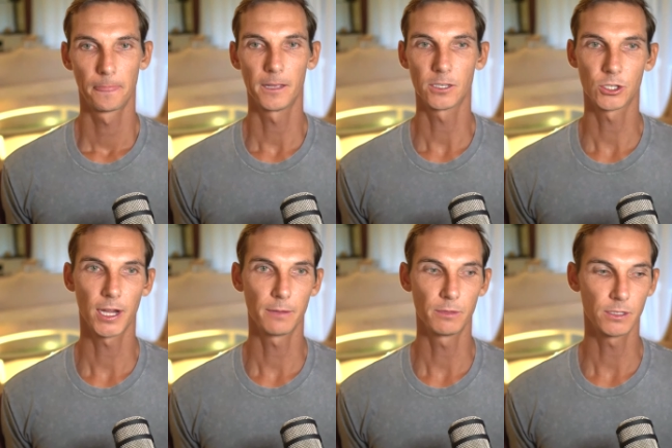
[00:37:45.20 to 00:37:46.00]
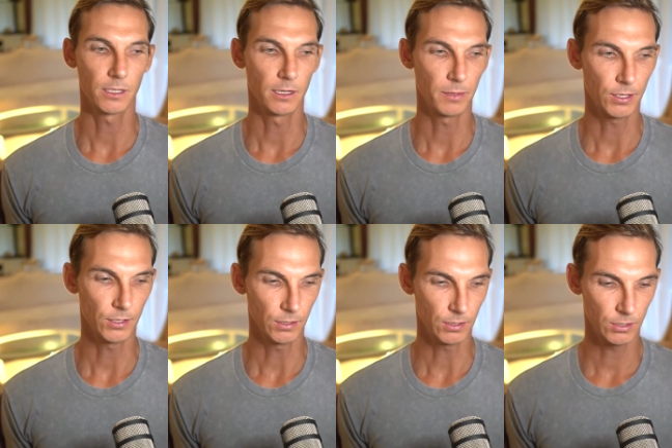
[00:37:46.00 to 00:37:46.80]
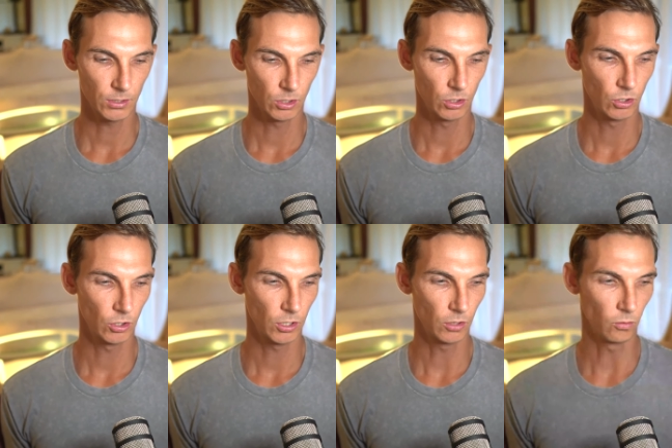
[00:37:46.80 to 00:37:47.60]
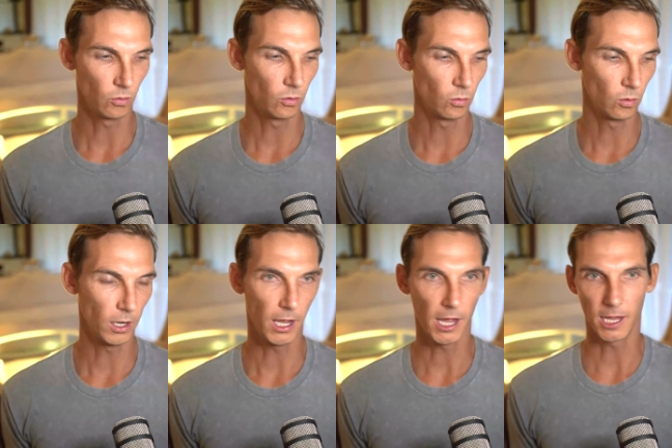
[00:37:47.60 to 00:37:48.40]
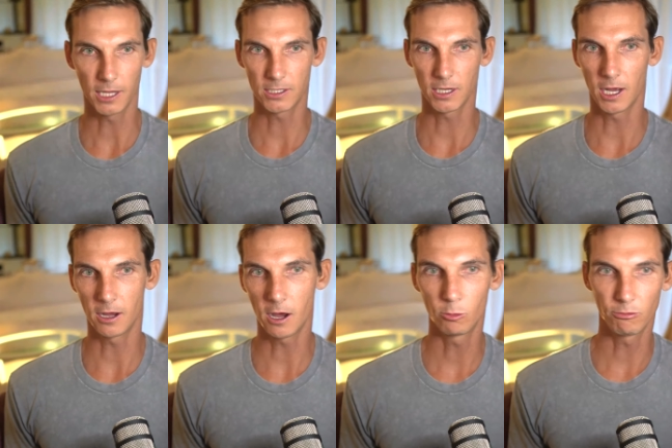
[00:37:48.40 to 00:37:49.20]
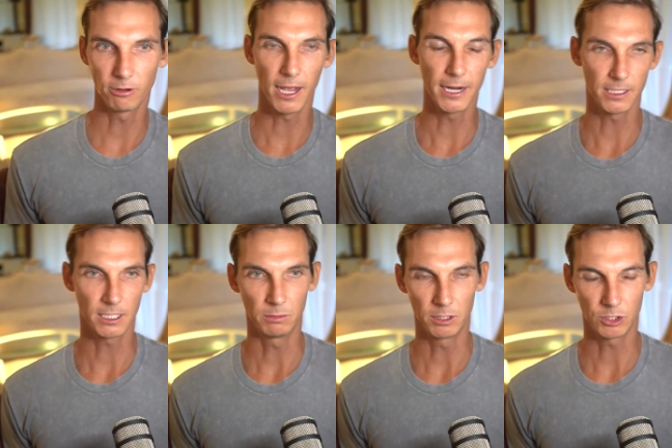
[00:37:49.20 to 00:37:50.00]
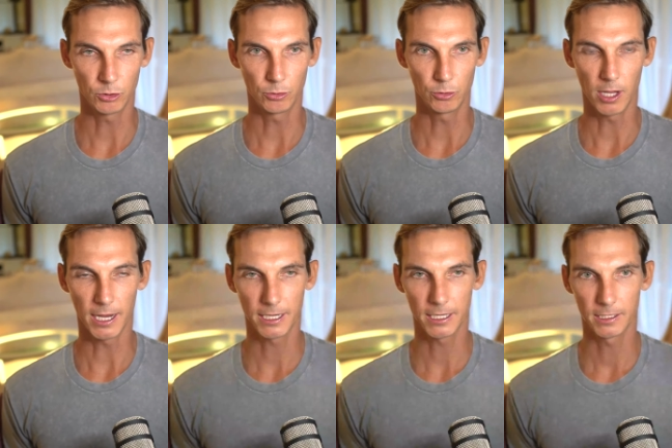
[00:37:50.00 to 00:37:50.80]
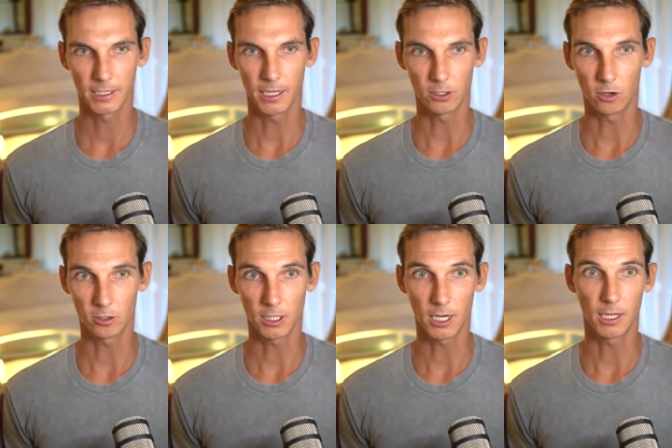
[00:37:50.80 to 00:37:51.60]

It's a shame, isn't it? Because it's, I would relate it similar to like a doctor.